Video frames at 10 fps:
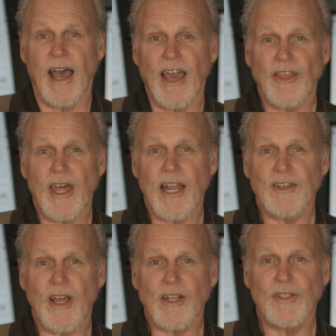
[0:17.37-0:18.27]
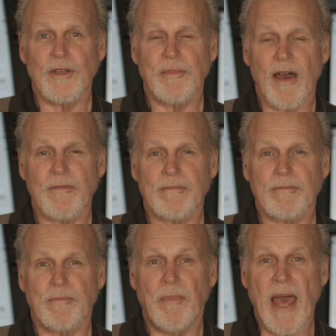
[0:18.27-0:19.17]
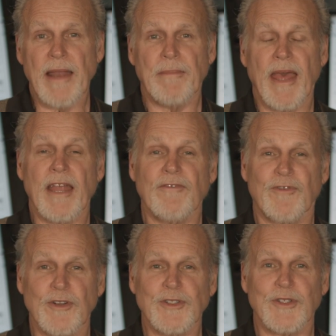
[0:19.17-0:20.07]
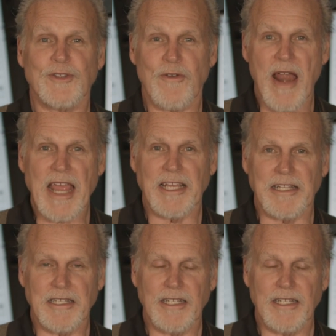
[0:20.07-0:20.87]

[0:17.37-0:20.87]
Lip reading: I thought I'd talk to you about Batman versus Dracula.